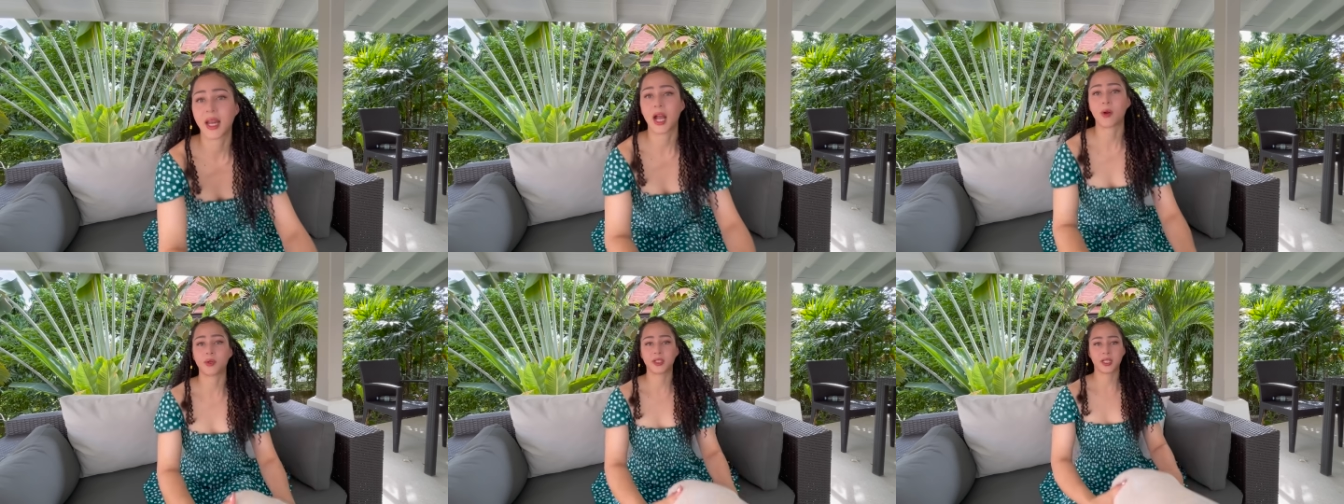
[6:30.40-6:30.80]

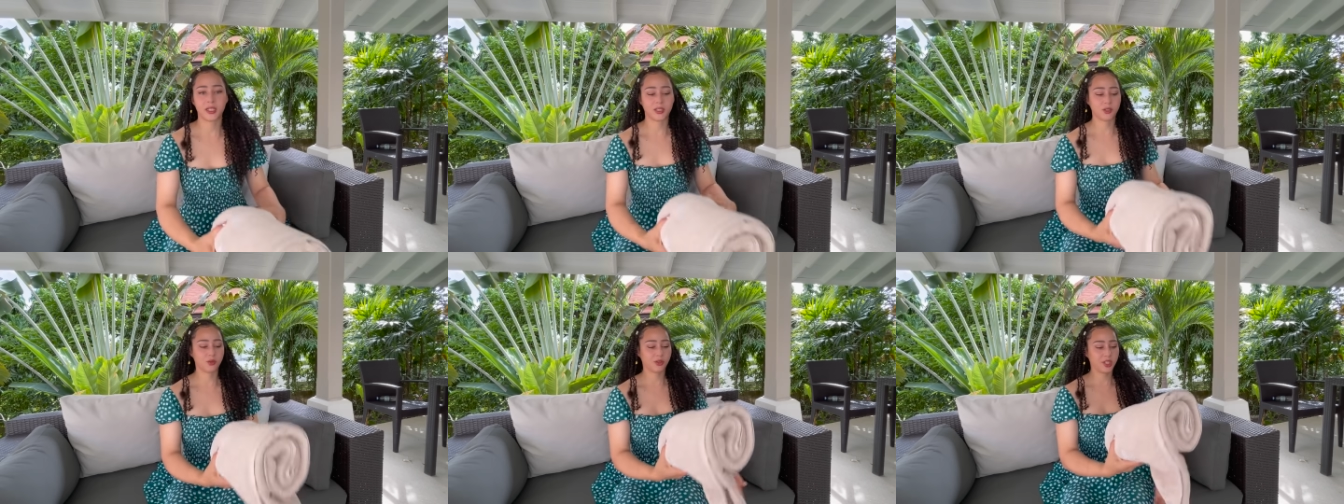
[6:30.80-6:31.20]
how Rosetta
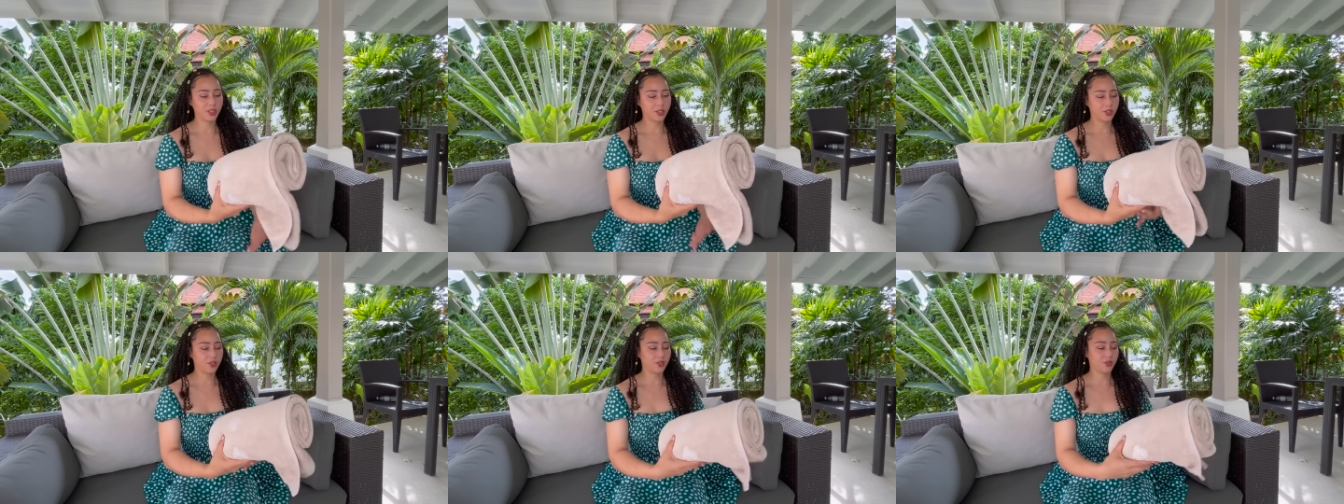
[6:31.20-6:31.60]
Stone
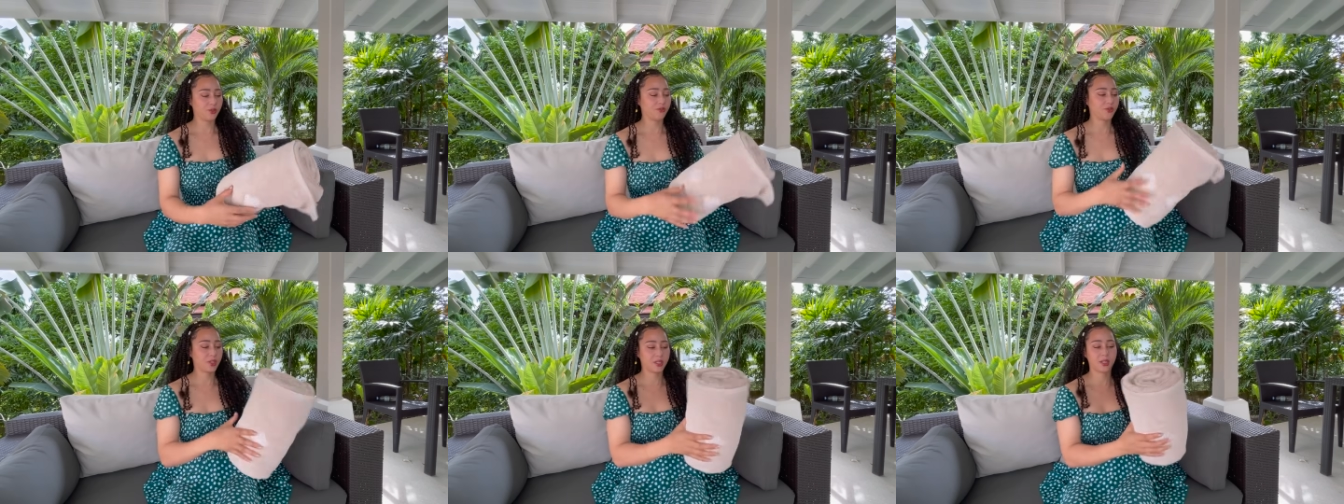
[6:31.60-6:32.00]
teaches you,
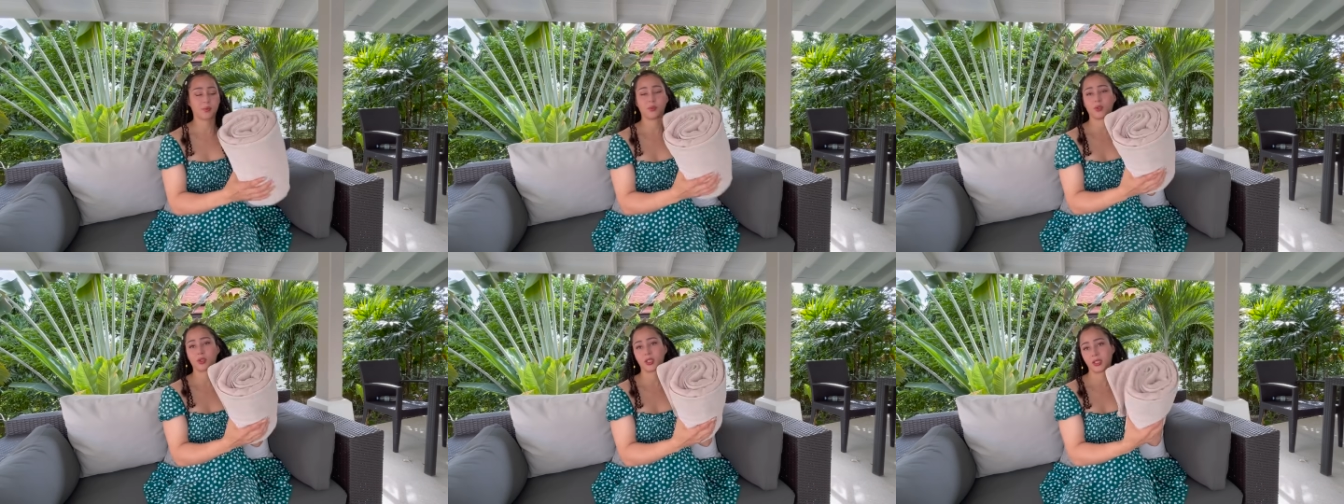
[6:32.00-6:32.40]
for
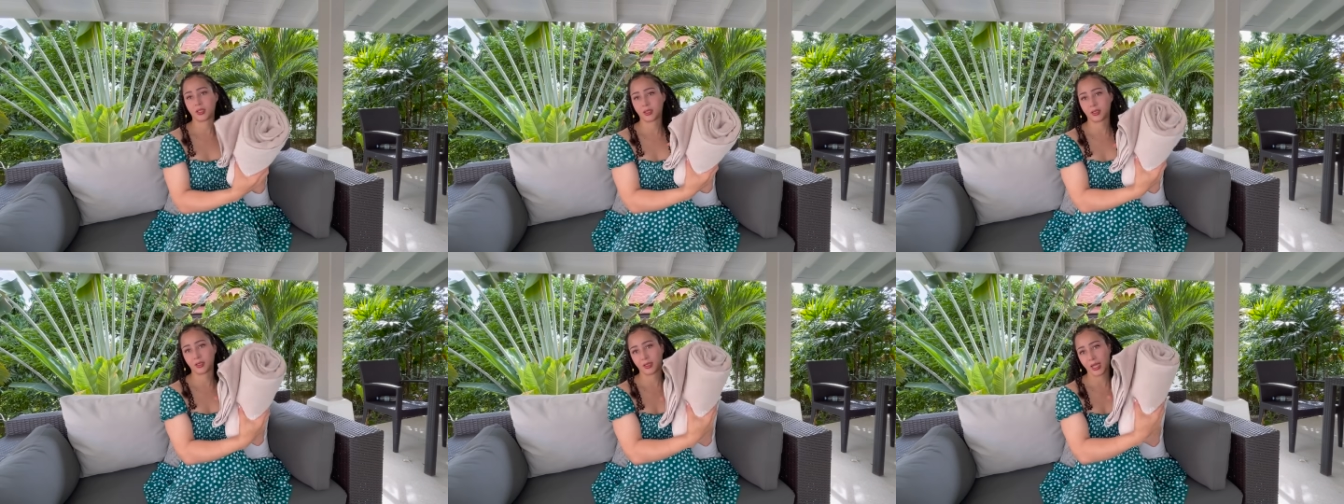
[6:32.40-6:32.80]
example, this
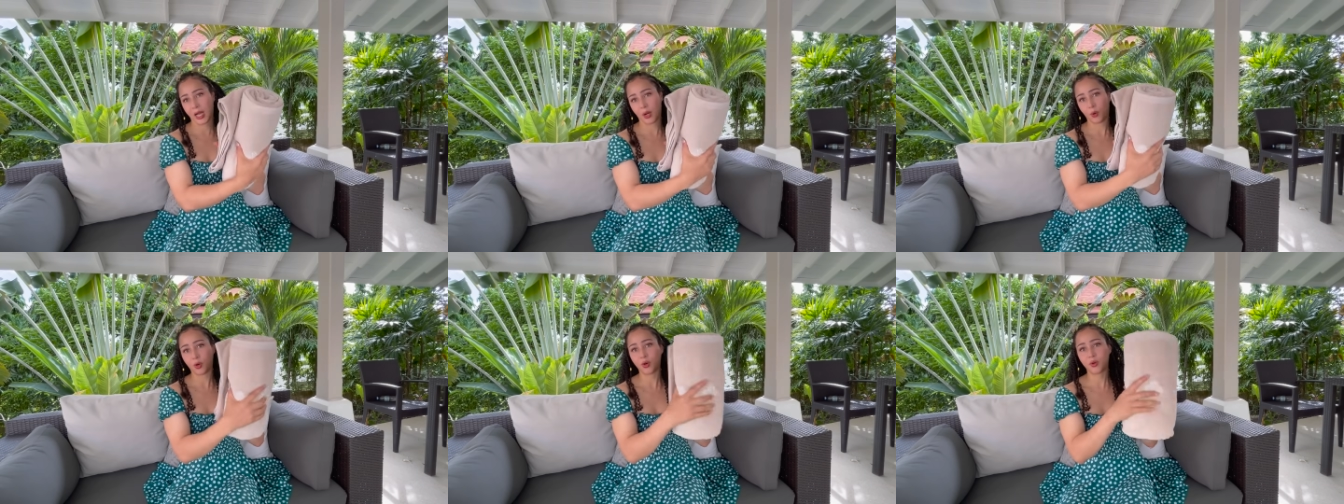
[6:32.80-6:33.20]
is
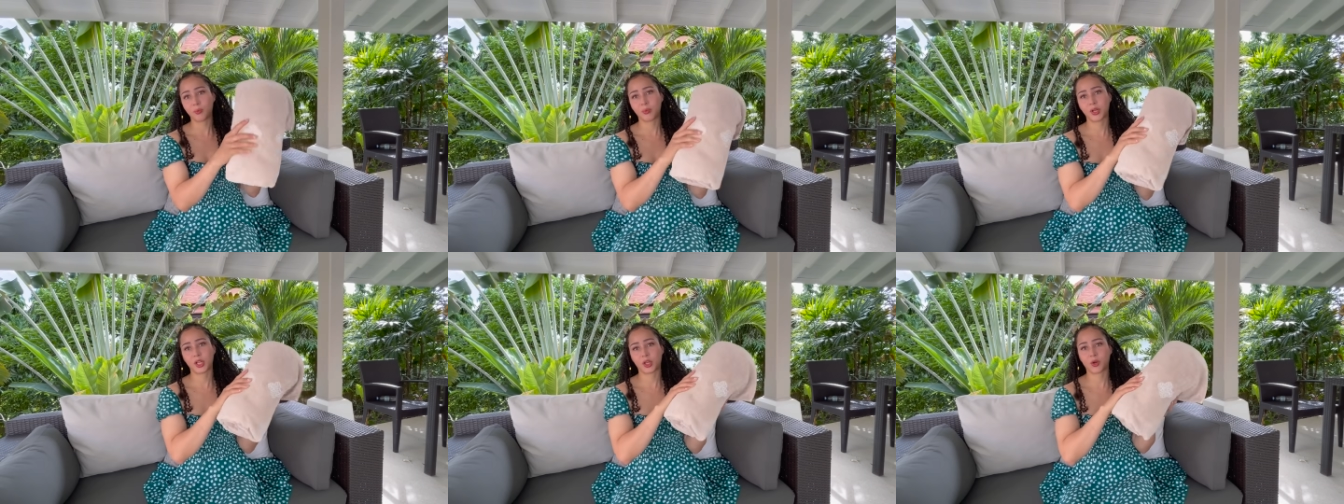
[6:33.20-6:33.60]
towel,
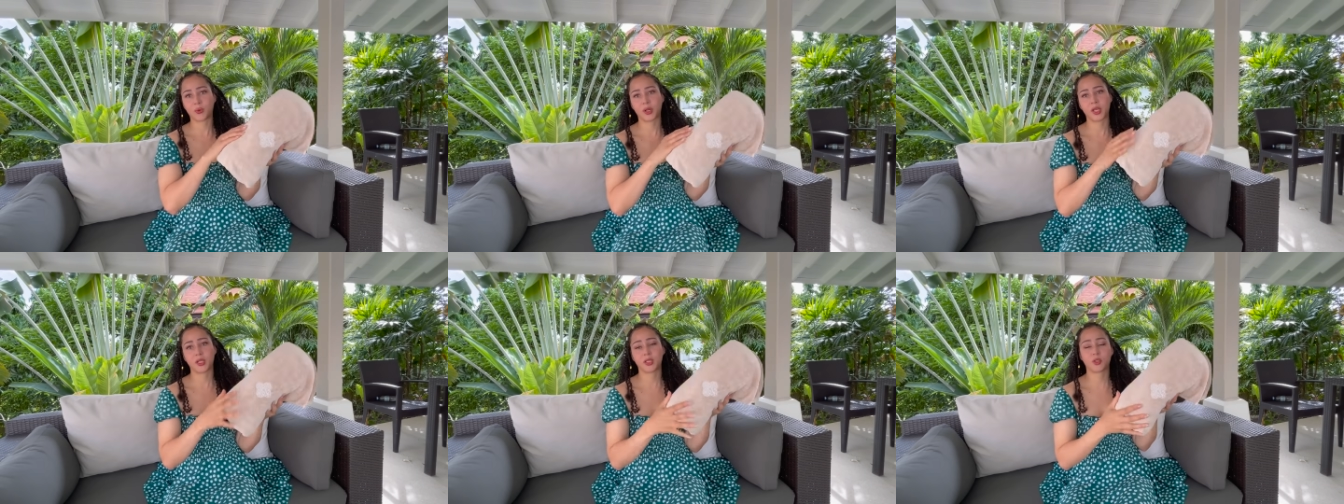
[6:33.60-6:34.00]
but in
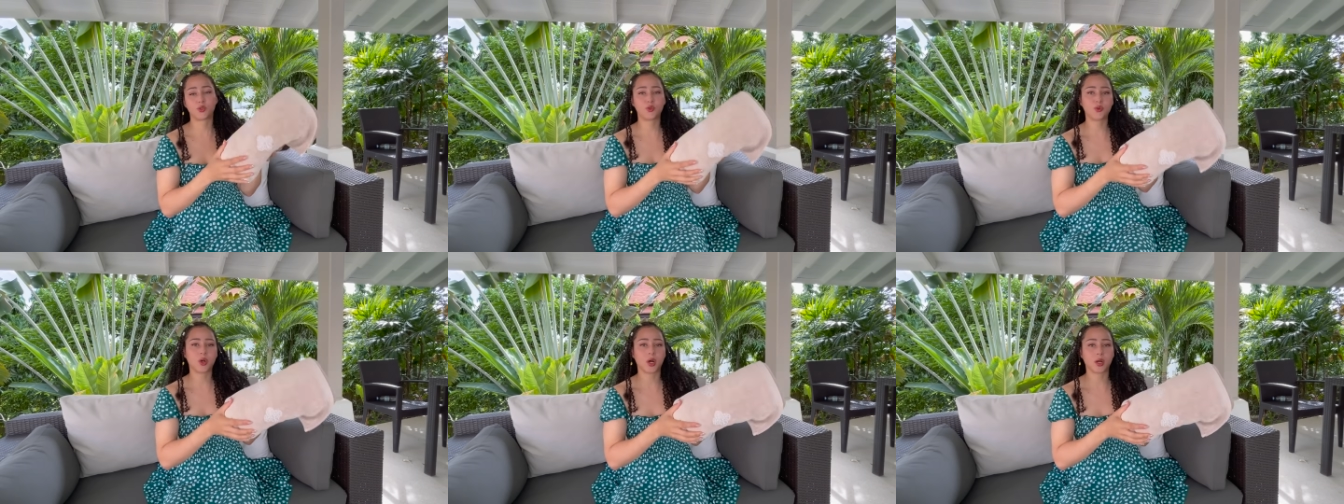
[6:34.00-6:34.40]
Korean it's
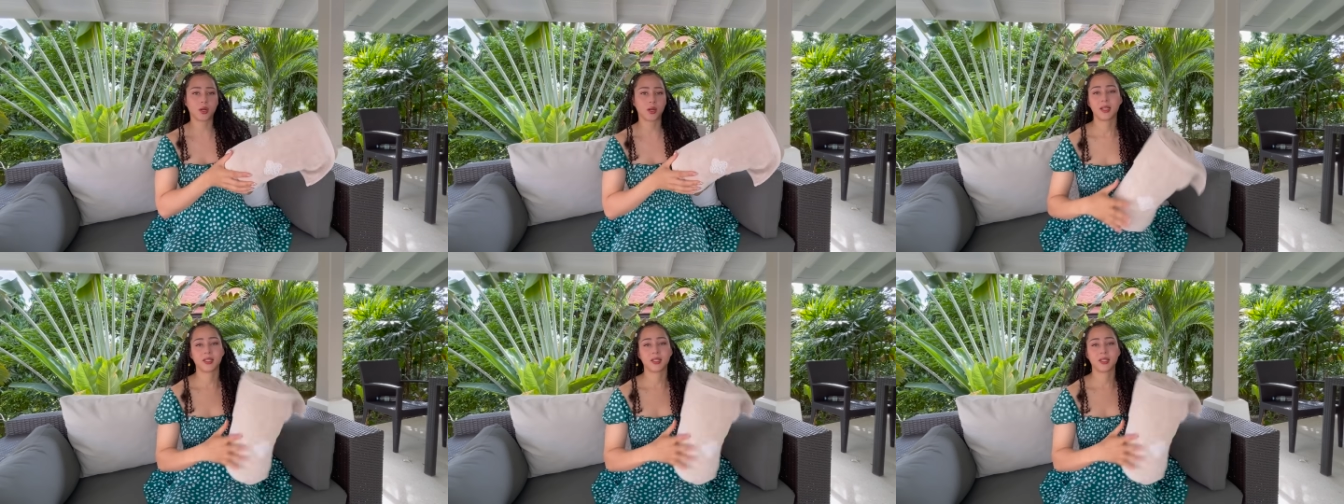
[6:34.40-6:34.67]
sugon.